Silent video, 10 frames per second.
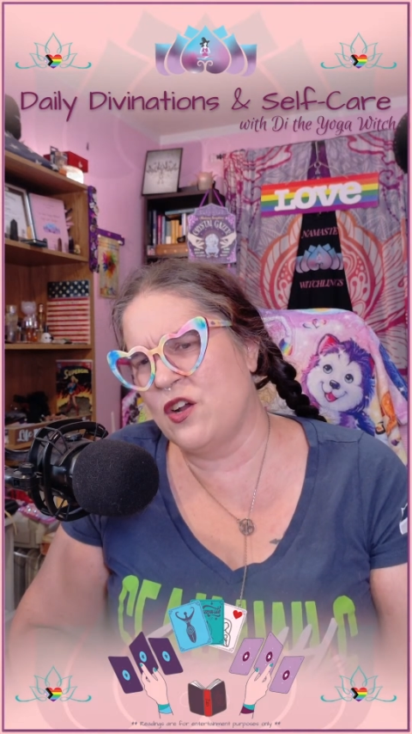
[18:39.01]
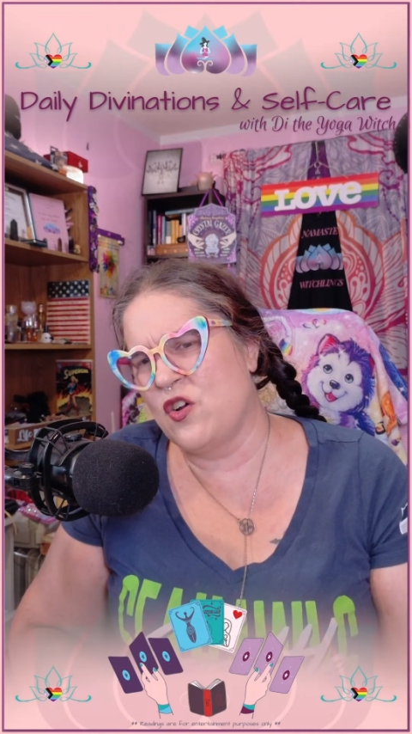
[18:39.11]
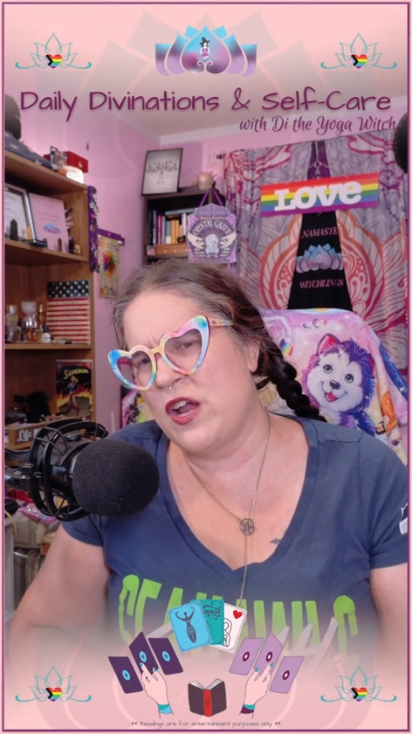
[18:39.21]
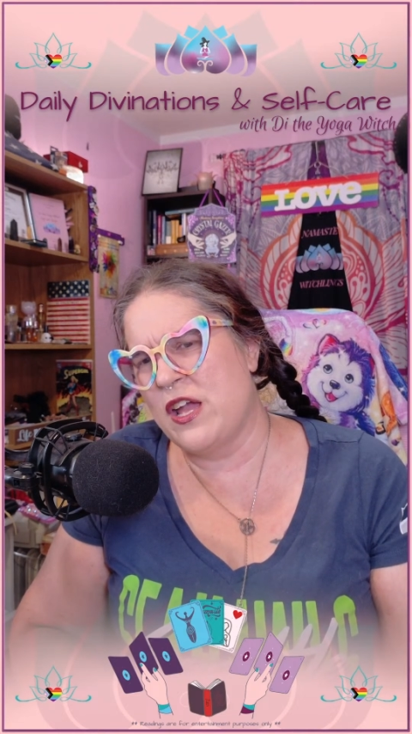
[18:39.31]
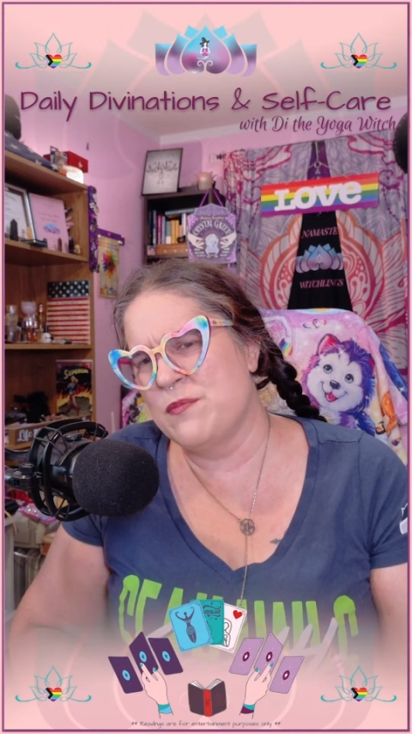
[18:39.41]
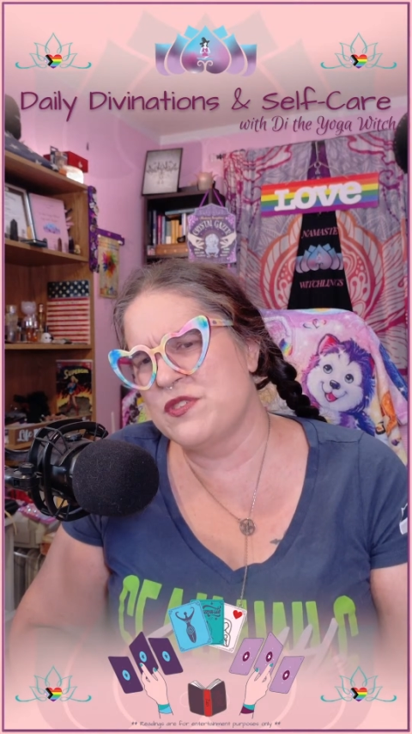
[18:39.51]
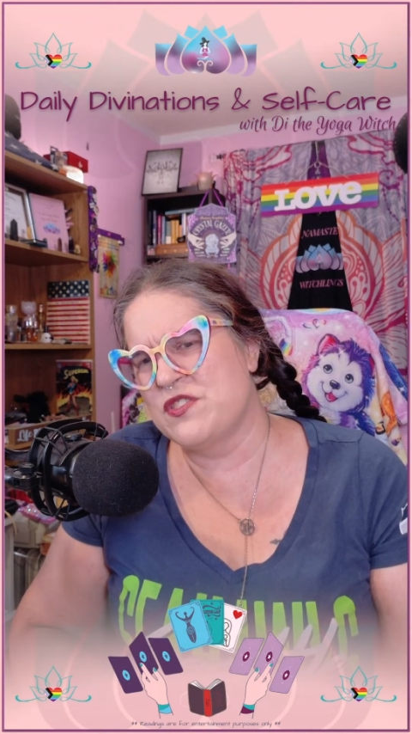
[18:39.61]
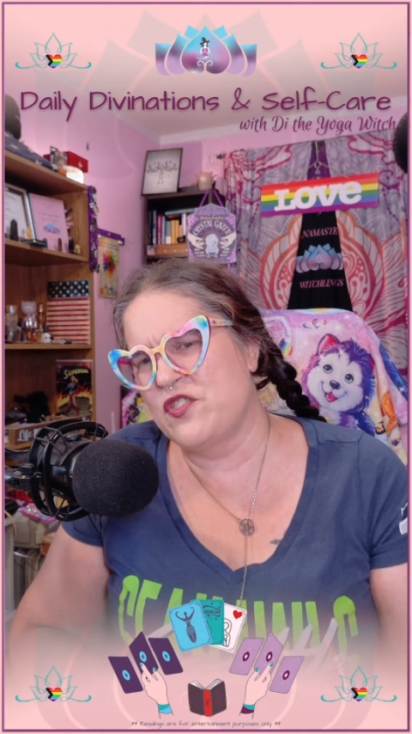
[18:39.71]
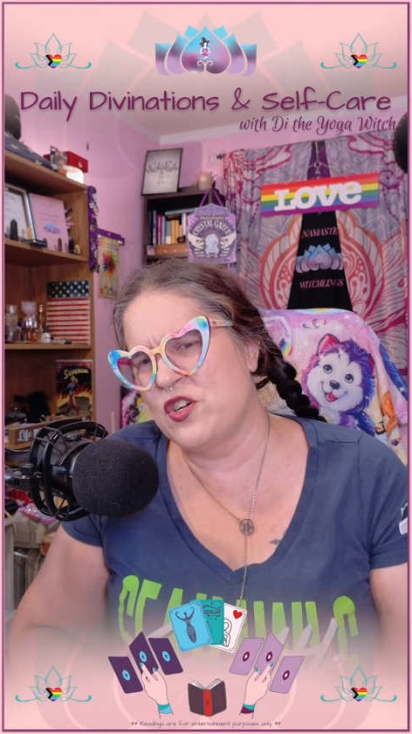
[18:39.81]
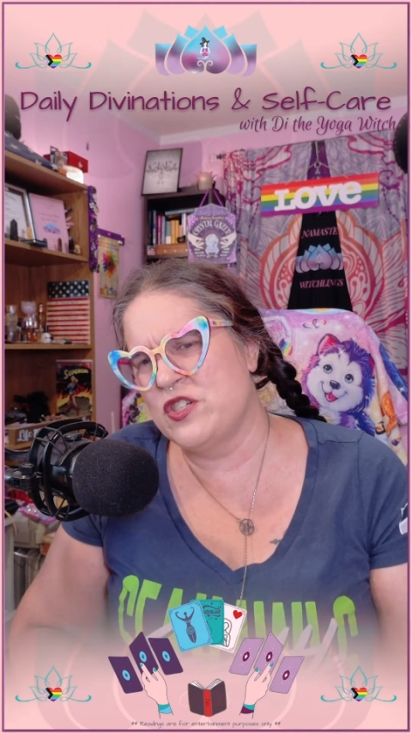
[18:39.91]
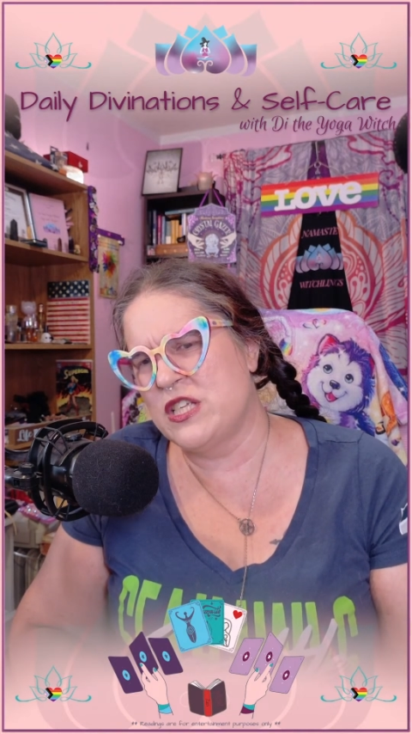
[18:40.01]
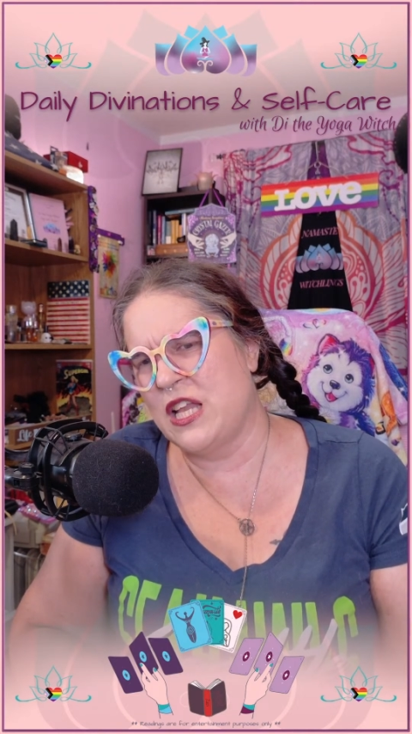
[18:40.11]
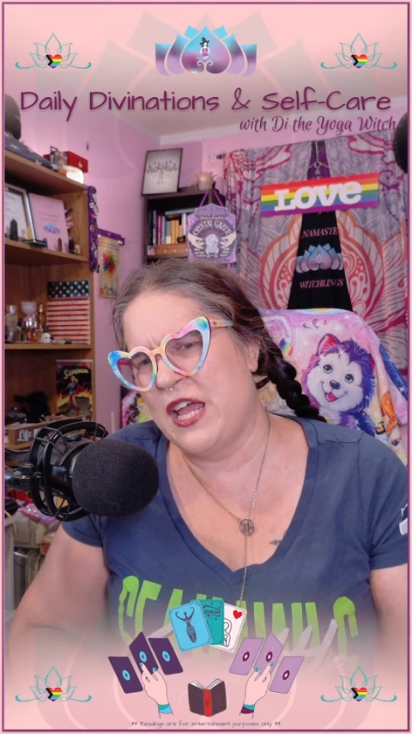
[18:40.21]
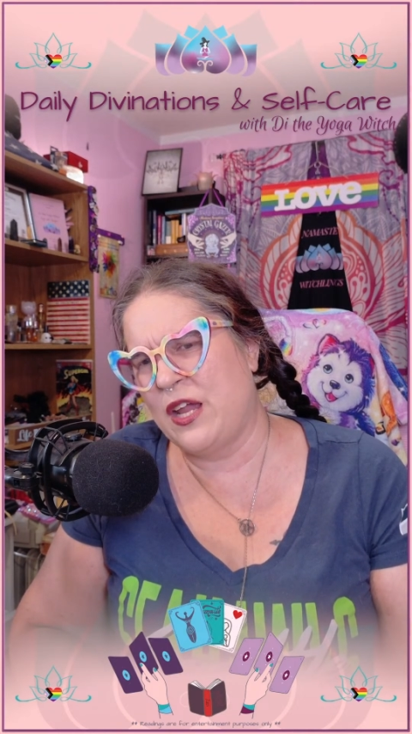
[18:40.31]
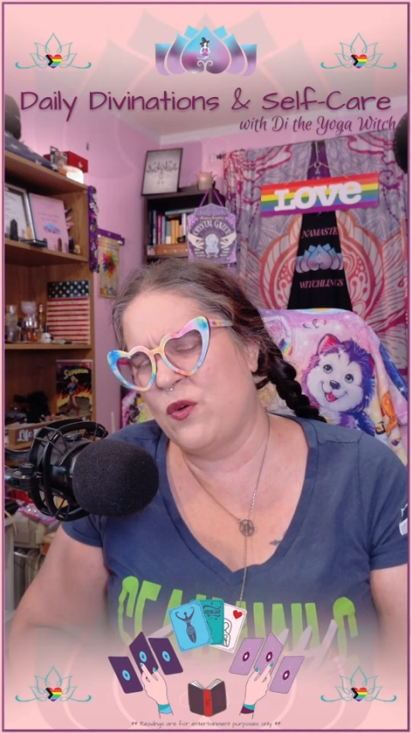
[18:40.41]
Graham's first
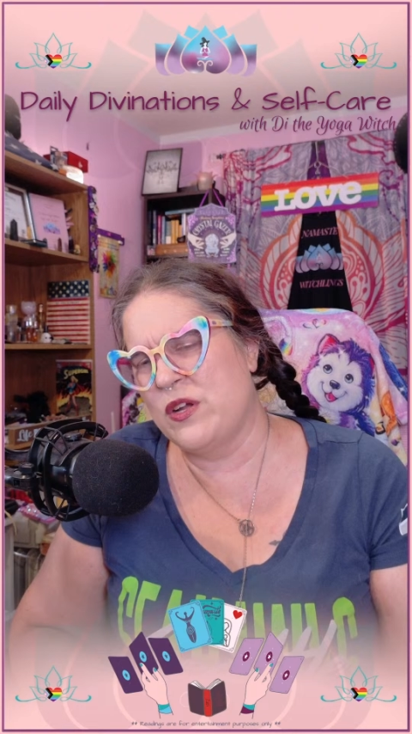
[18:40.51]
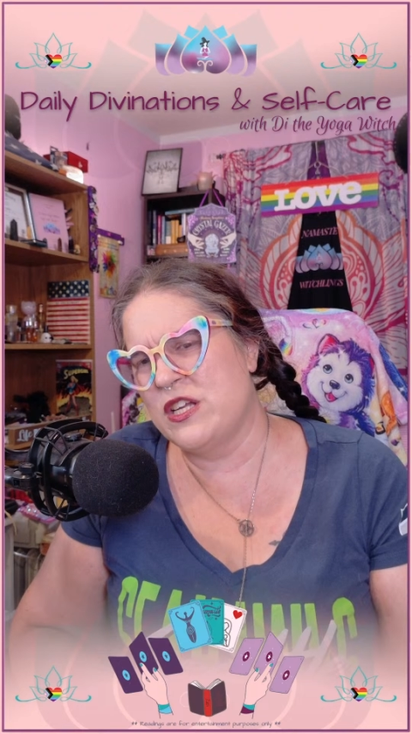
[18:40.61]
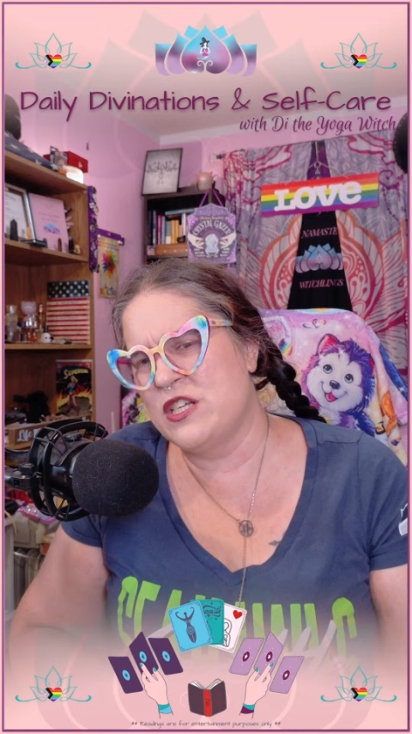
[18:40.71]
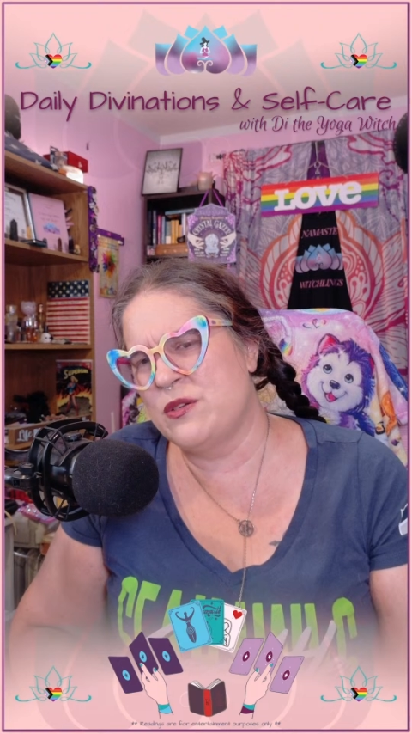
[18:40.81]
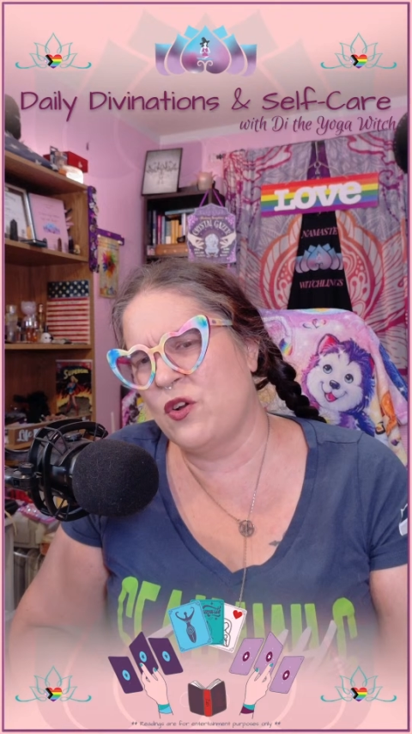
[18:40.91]
language.